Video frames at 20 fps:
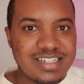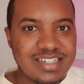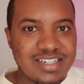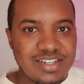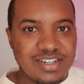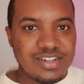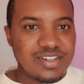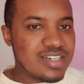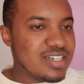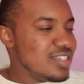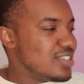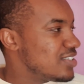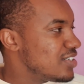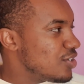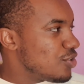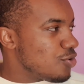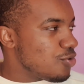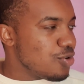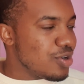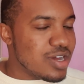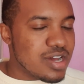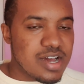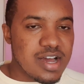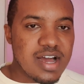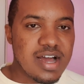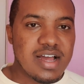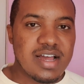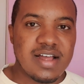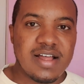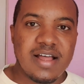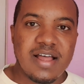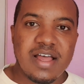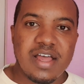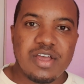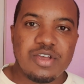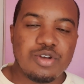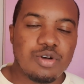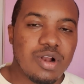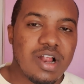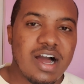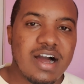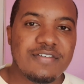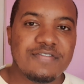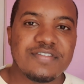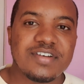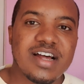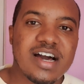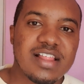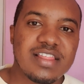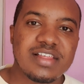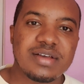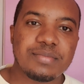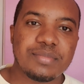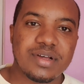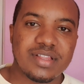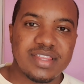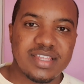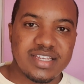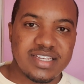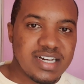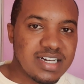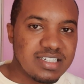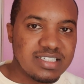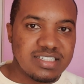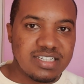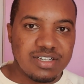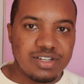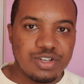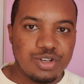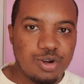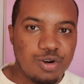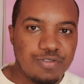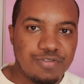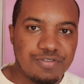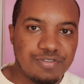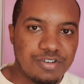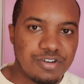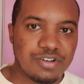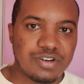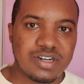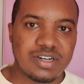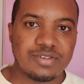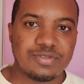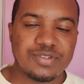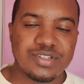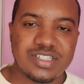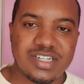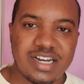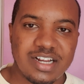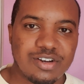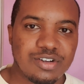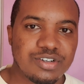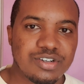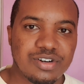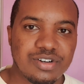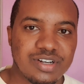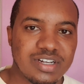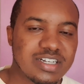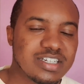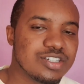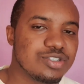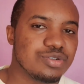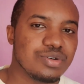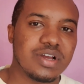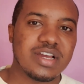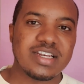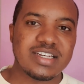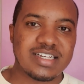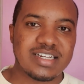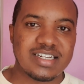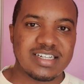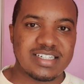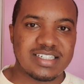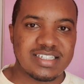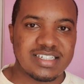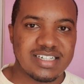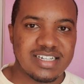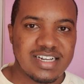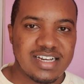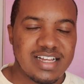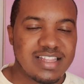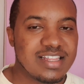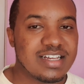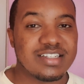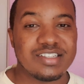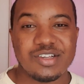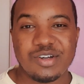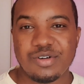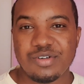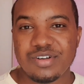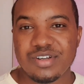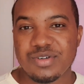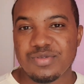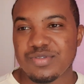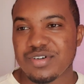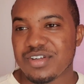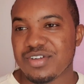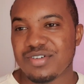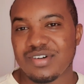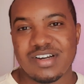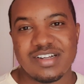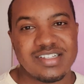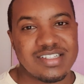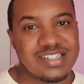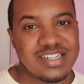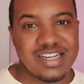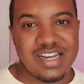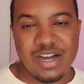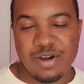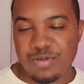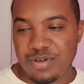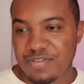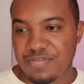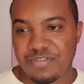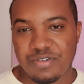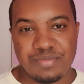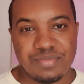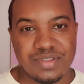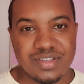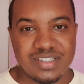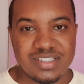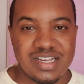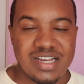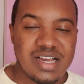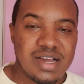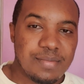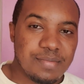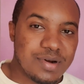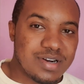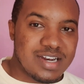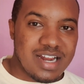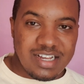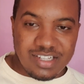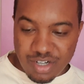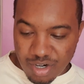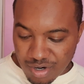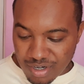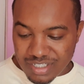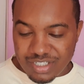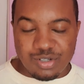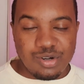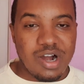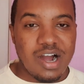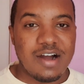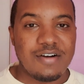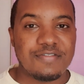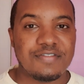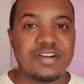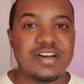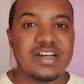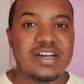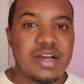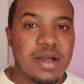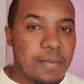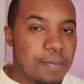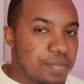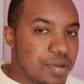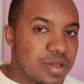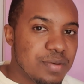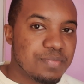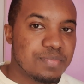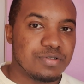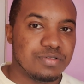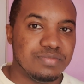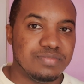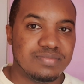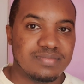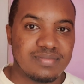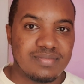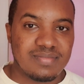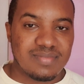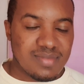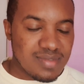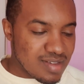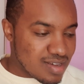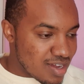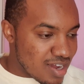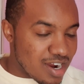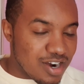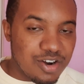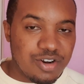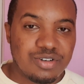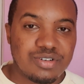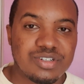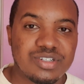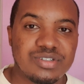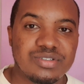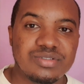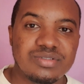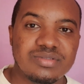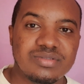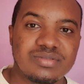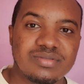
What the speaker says: right, where you'll have nothing but just your phone, which cannot connect to internet. That's the only way you can stay away from this. But as long as you have people around you